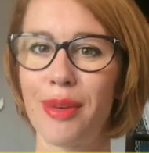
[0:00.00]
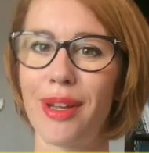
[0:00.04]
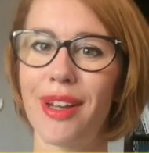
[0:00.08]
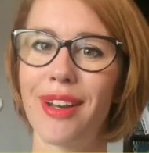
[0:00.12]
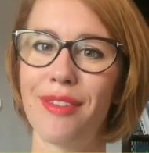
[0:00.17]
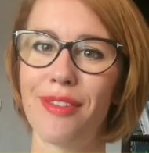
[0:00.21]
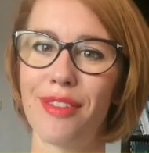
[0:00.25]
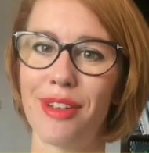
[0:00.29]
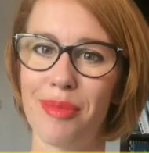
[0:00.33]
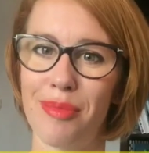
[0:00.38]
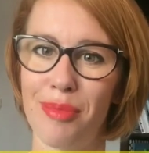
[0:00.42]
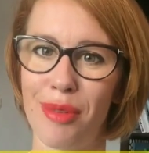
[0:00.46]
but
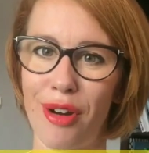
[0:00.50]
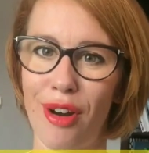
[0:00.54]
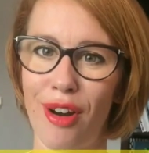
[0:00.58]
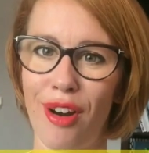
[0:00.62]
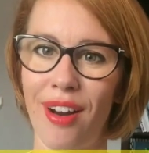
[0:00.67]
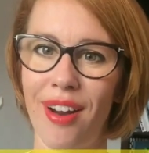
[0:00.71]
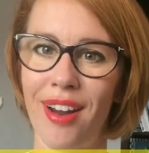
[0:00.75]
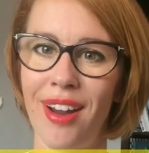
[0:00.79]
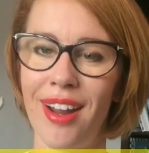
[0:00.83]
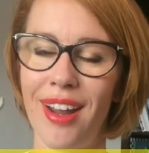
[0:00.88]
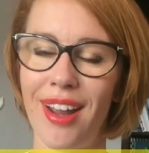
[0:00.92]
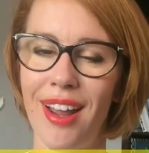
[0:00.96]
even
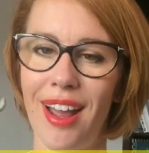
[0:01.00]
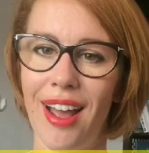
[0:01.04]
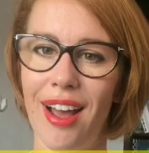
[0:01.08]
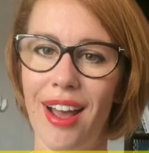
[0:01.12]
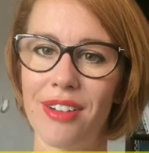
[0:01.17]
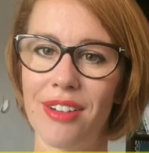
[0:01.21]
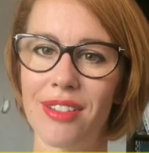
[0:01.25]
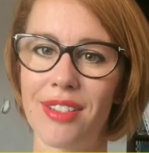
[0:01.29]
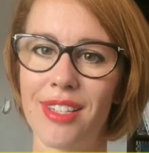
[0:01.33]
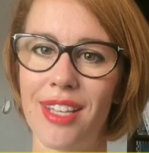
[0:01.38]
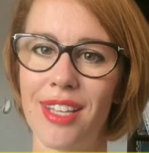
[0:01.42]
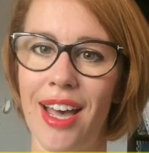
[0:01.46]
more
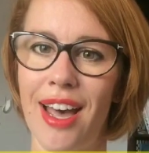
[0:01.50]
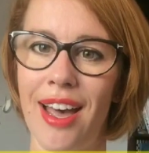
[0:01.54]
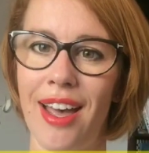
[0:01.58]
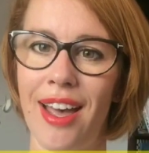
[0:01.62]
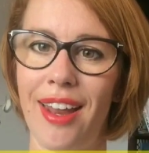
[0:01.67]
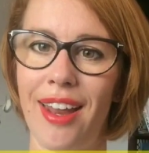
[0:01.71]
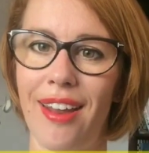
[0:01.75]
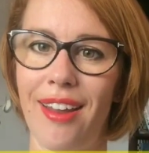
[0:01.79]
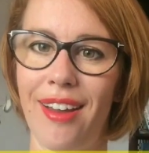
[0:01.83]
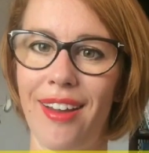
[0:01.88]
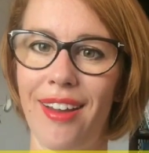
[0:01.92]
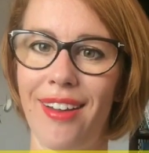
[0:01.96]

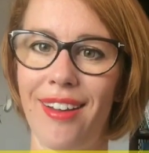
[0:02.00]
outside